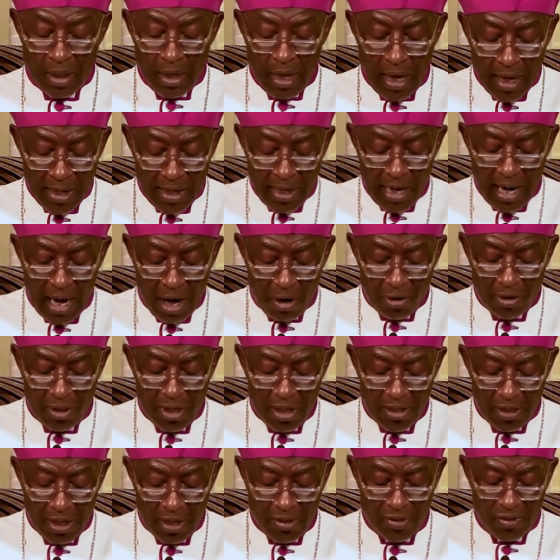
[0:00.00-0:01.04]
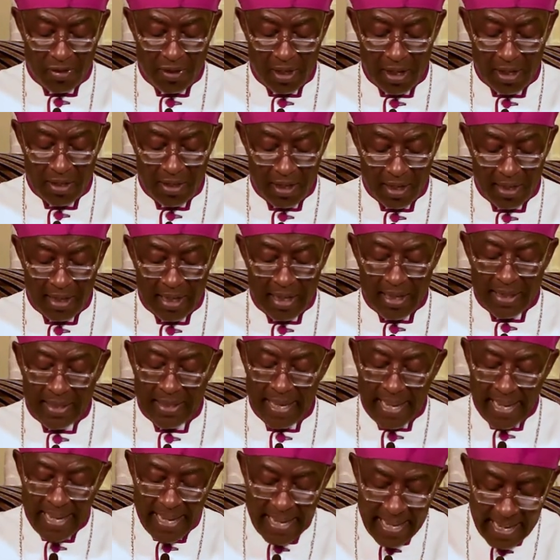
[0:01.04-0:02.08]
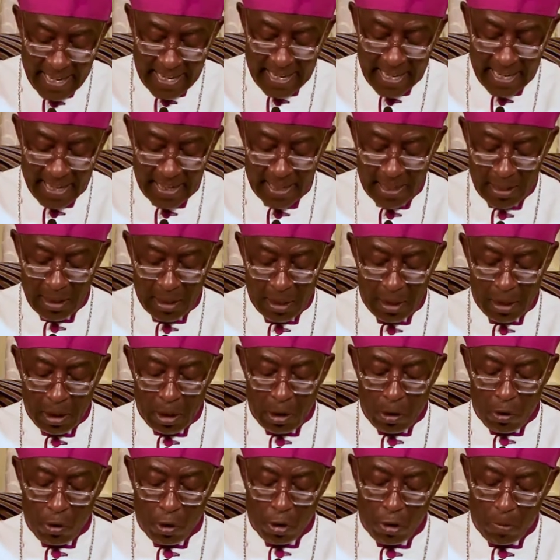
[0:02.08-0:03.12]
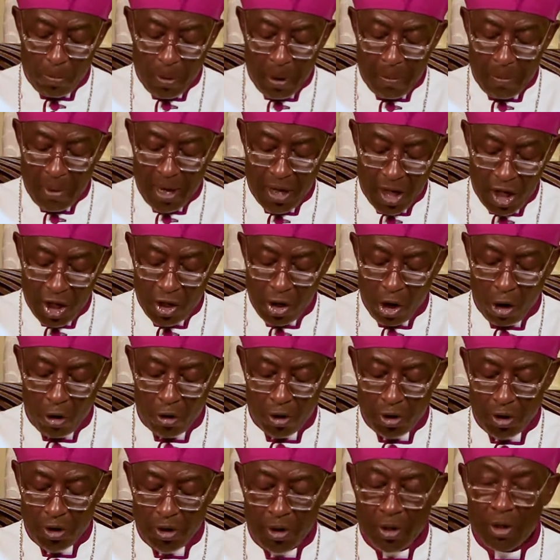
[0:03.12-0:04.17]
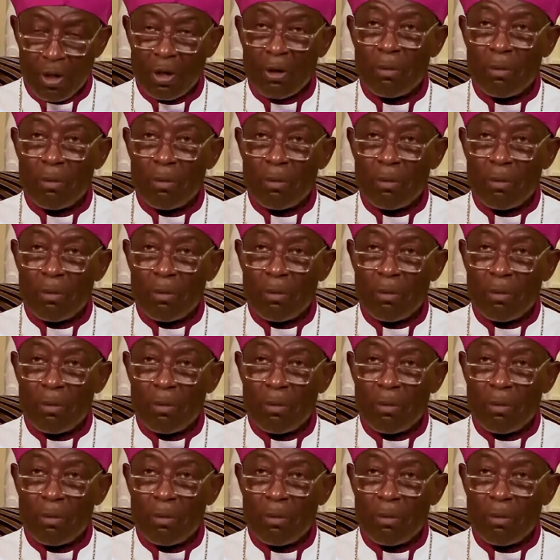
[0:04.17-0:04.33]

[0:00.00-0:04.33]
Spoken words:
And now Jesus says that the hidden will be made known